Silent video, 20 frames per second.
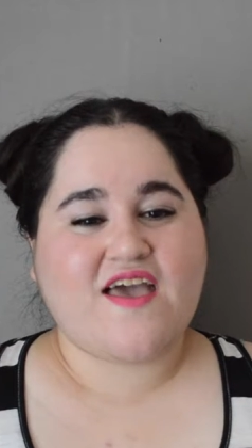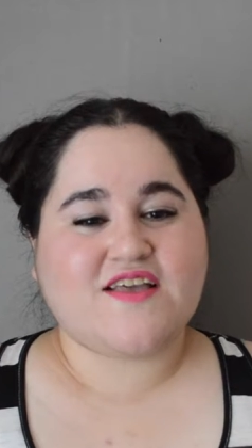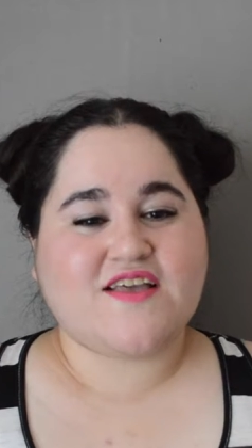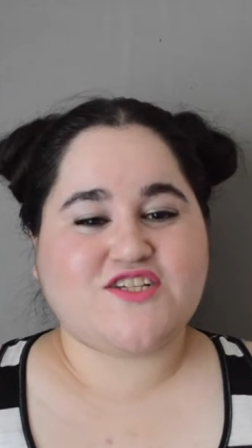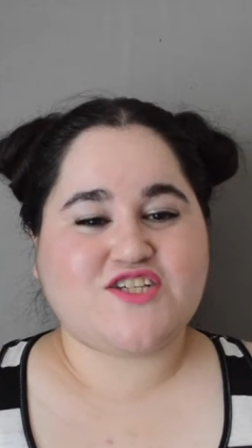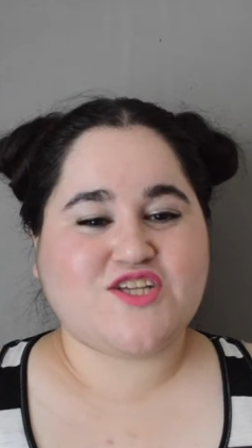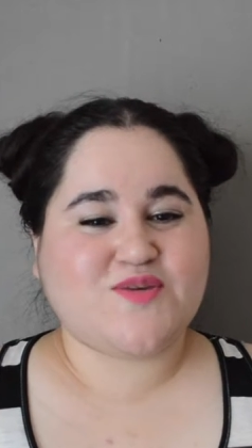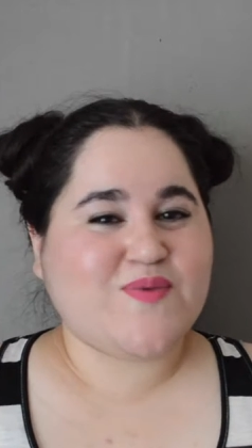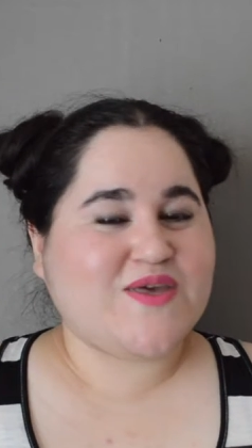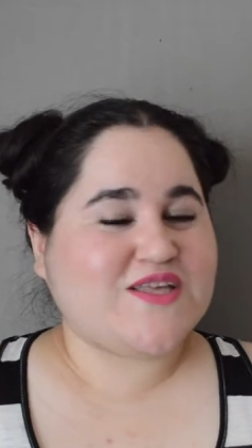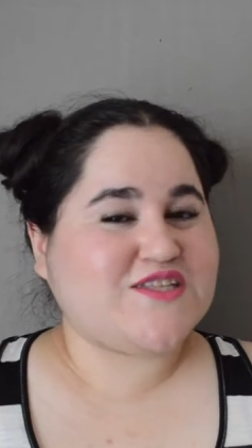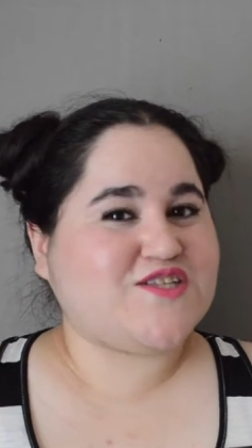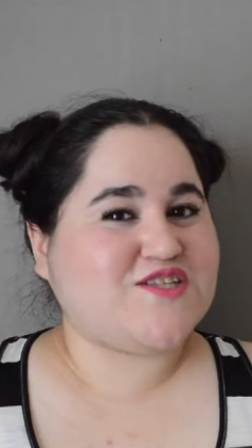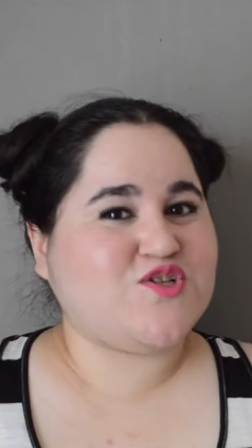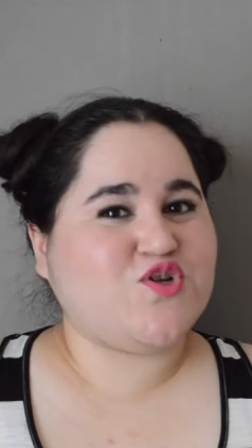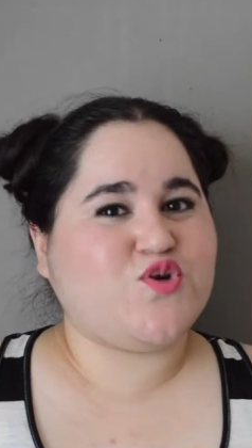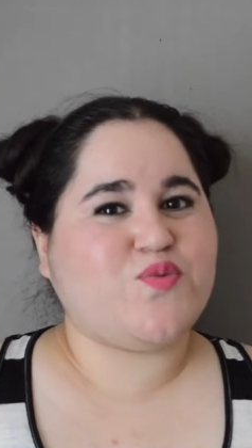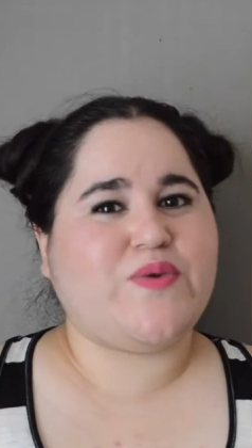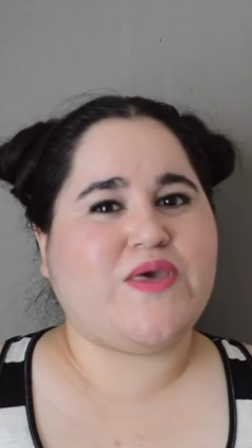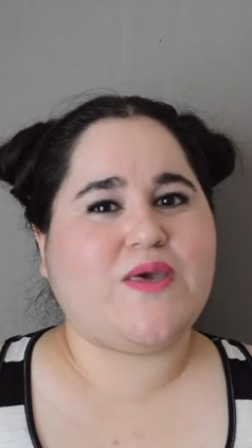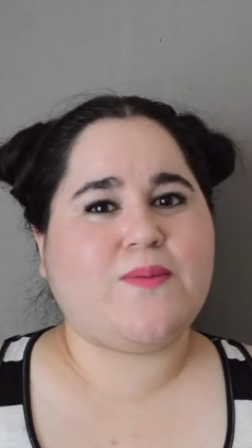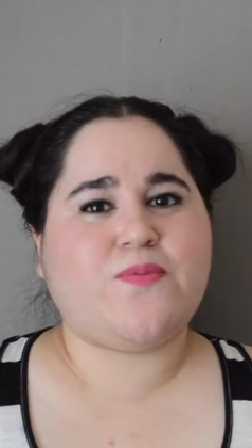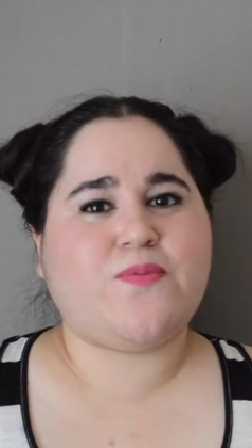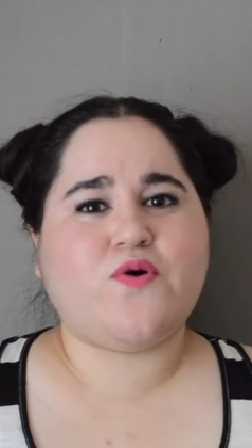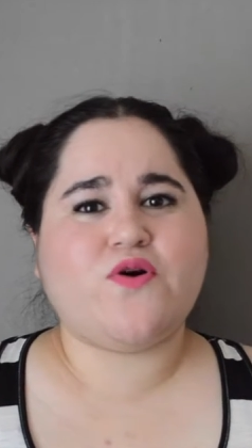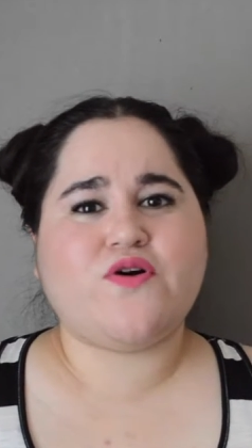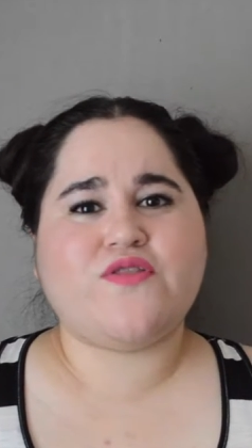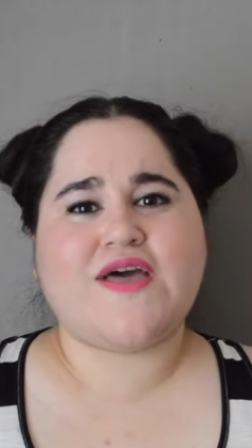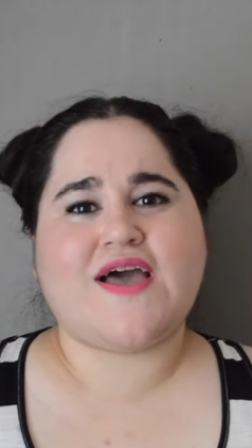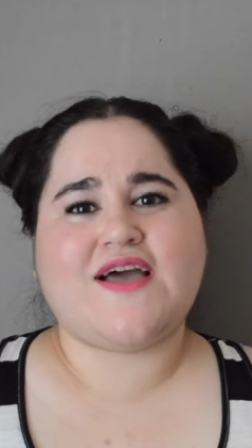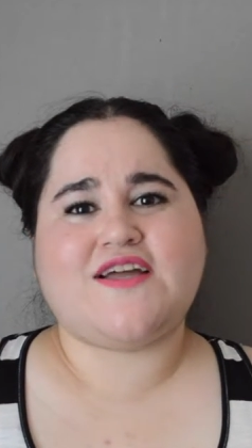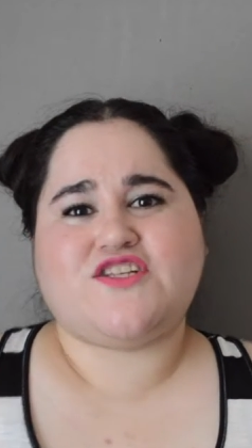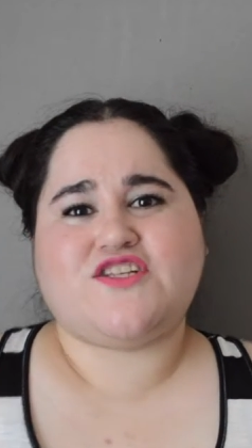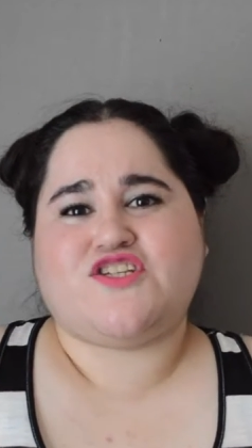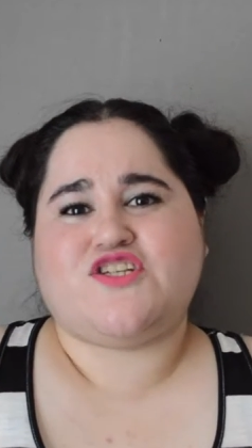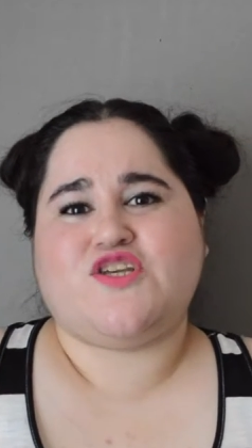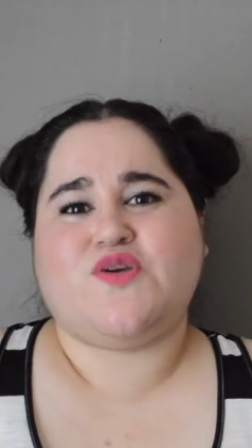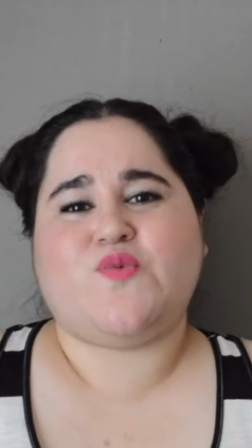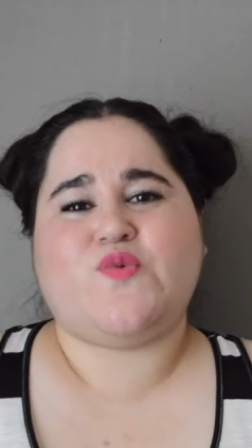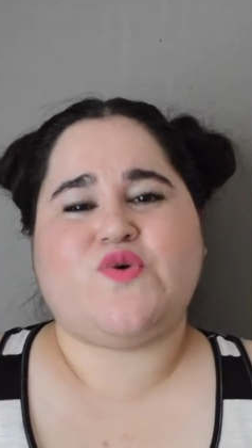She meets new people that
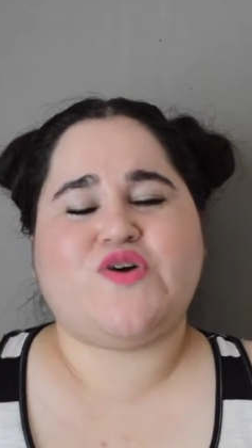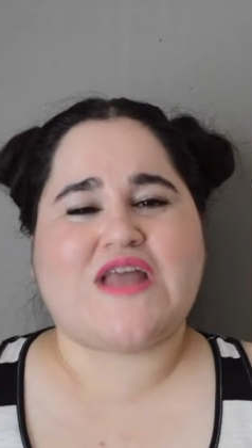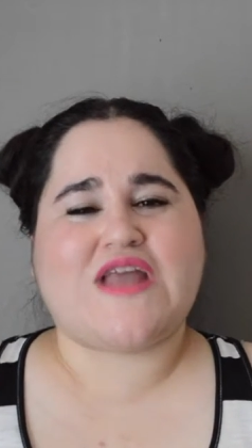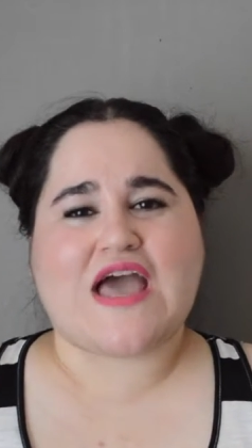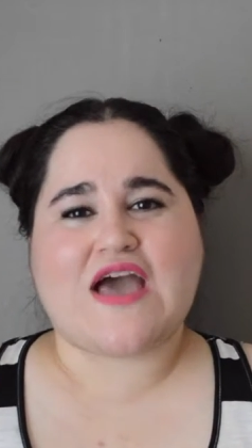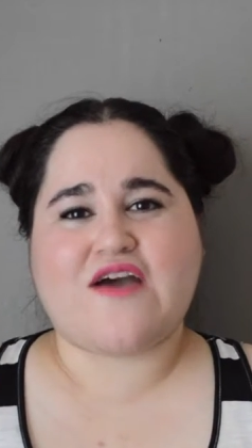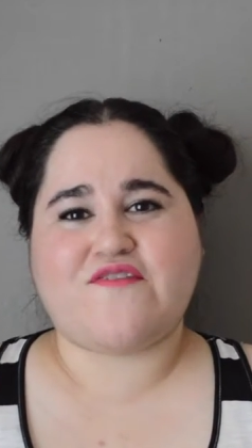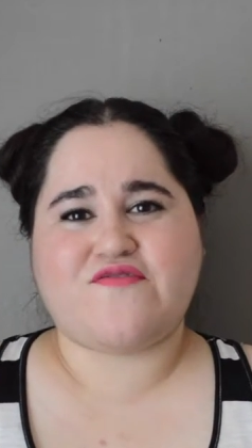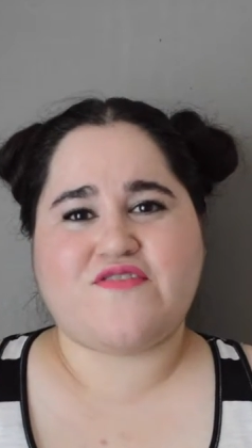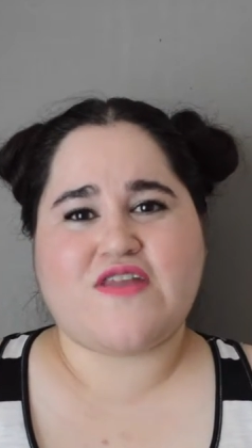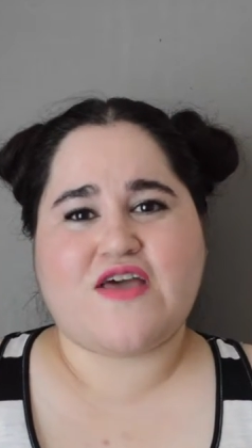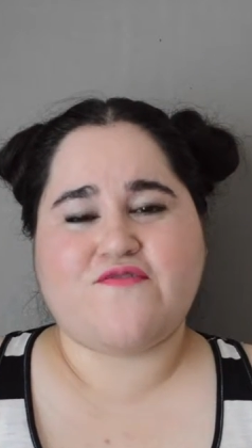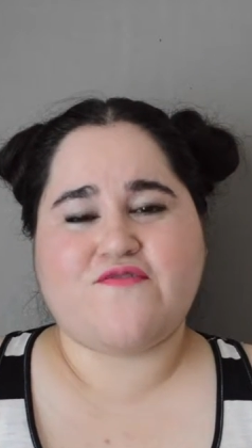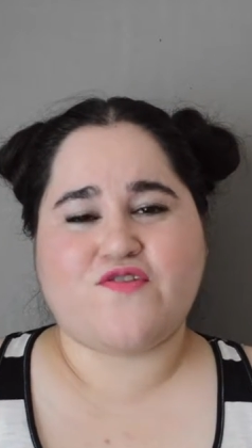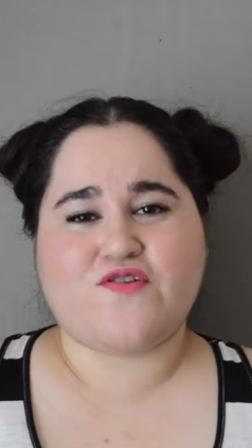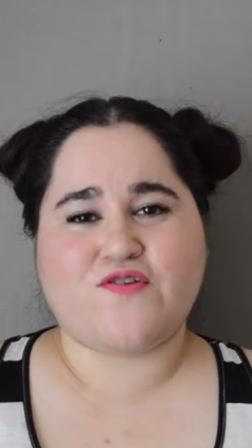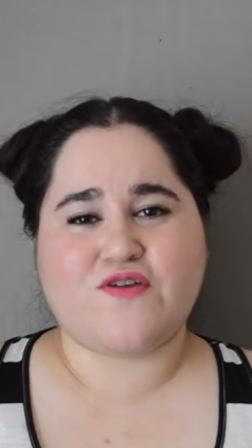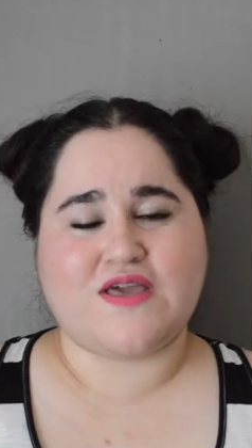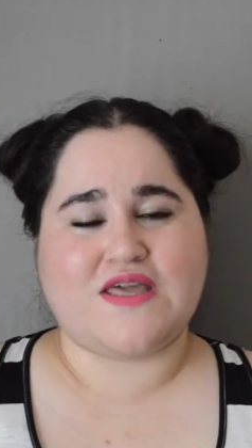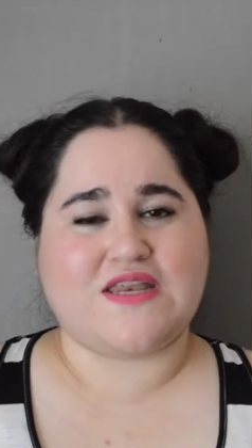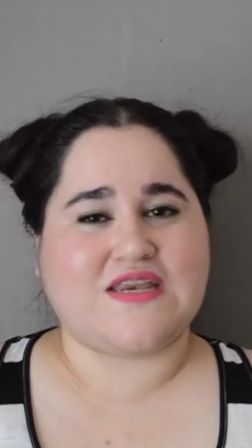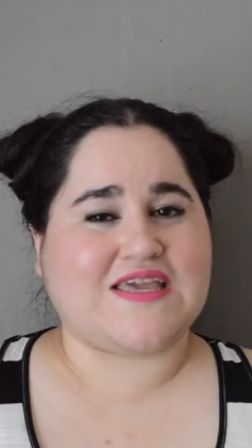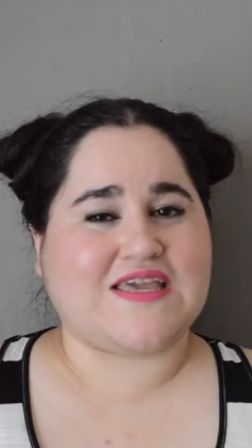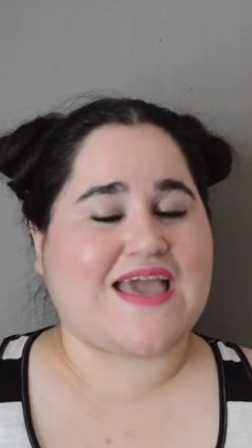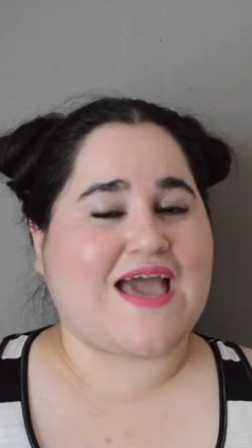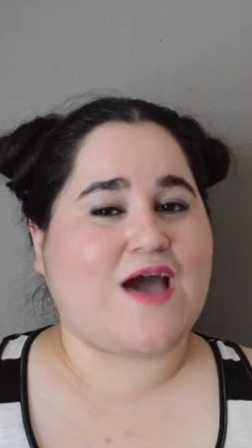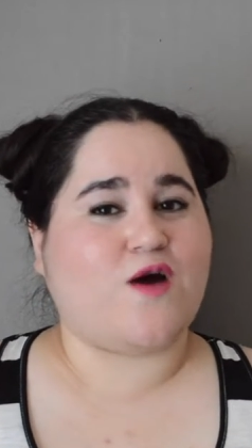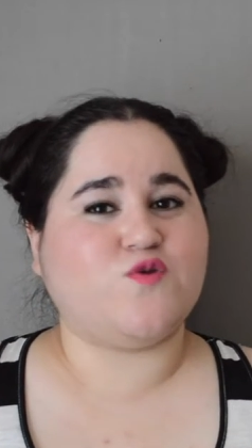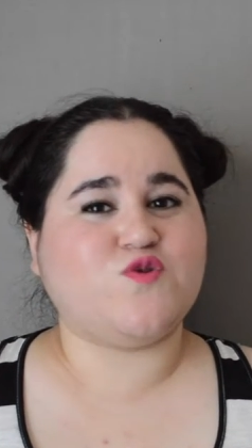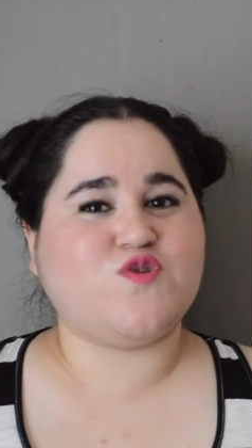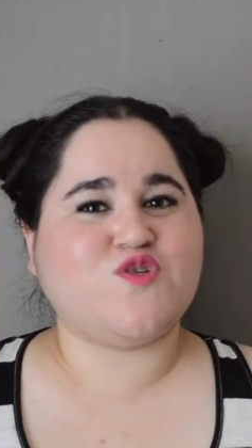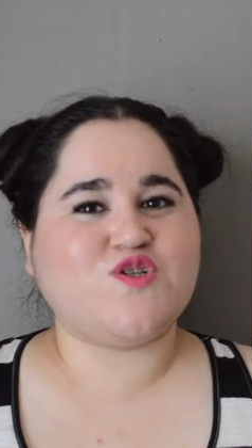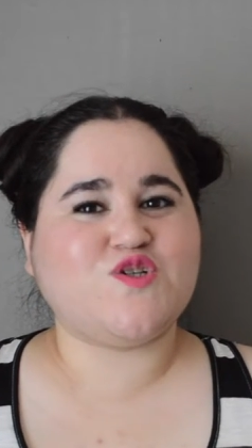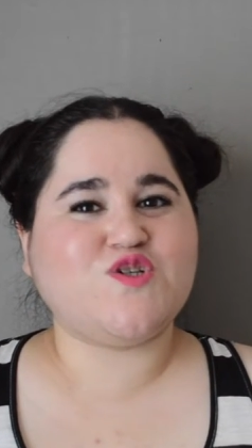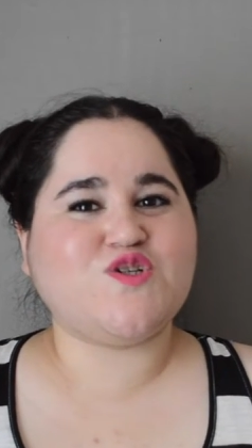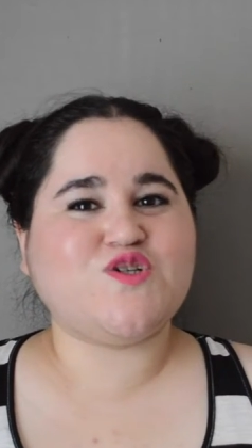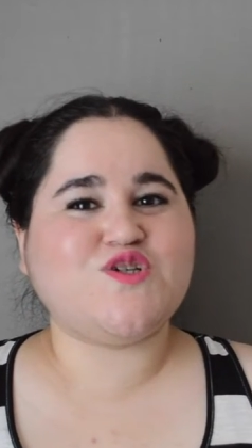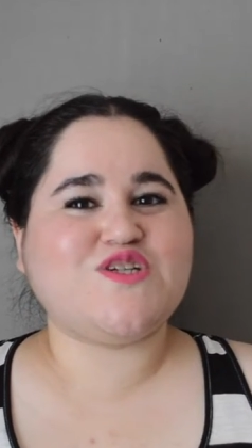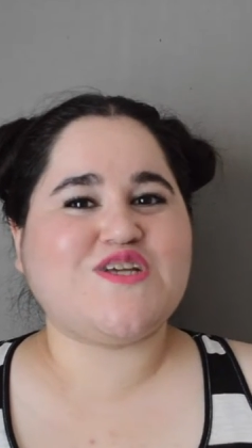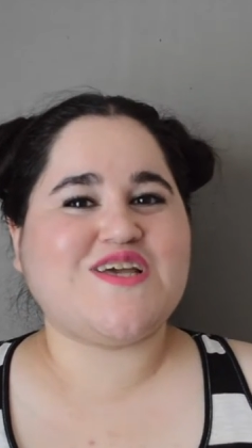she would have never
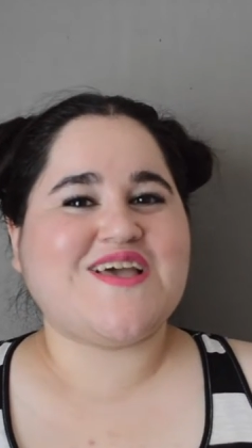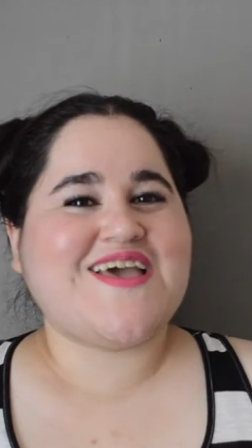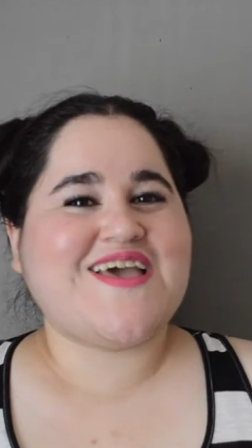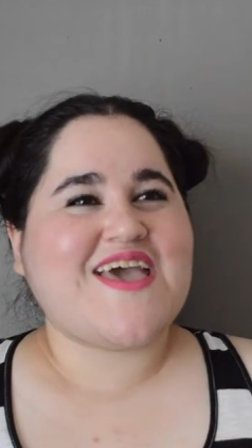encountered,